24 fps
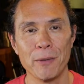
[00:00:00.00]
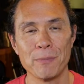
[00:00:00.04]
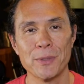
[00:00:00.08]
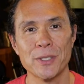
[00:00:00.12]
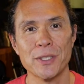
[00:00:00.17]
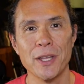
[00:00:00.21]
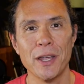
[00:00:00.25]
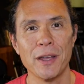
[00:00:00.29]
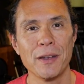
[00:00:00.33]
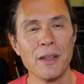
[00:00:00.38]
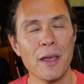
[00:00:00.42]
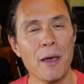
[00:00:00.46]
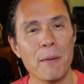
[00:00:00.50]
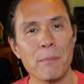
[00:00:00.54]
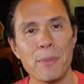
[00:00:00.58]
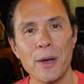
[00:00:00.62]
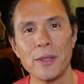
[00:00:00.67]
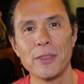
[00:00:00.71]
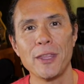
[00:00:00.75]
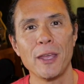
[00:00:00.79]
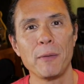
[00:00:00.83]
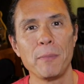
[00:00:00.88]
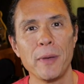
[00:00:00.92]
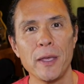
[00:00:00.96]
him saying,
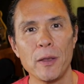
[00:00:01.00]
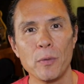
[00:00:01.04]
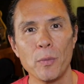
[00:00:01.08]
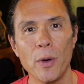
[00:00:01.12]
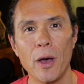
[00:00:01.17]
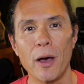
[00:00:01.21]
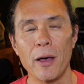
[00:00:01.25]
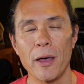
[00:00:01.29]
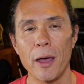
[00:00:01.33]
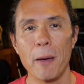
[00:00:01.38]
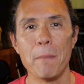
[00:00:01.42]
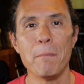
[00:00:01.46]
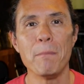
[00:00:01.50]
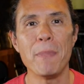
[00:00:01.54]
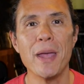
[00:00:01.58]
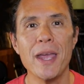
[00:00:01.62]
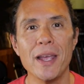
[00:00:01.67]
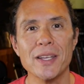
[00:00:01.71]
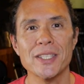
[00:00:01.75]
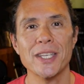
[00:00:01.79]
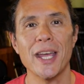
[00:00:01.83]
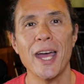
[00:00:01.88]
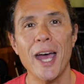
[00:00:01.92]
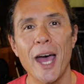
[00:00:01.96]
but they mean well. It
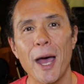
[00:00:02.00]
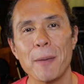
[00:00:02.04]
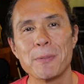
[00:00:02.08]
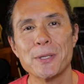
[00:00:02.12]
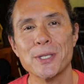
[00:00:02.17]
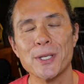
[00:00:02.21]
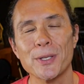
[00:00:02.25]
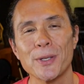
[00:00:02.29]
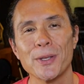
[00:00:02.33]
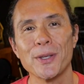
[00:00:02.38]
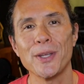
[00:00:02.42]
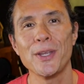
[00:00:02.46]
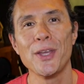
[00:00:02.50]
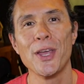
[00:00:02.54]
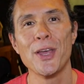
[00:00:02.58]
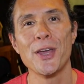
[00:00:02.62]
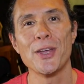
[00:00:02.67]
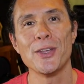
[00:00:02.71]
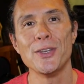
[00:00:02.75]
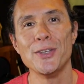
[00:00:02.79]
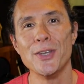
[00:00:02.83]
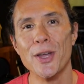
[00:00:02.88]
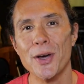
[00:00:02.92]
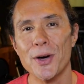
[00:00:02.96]
makes absolutely
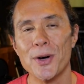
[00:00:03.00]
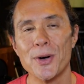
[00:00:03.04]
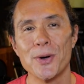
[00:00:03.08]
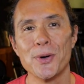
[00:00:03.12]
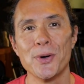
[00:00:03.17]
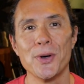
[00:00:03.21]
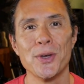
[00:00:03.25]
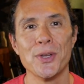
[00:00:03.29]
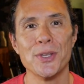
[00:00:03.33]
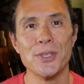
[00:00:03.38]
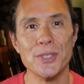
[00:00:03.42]
no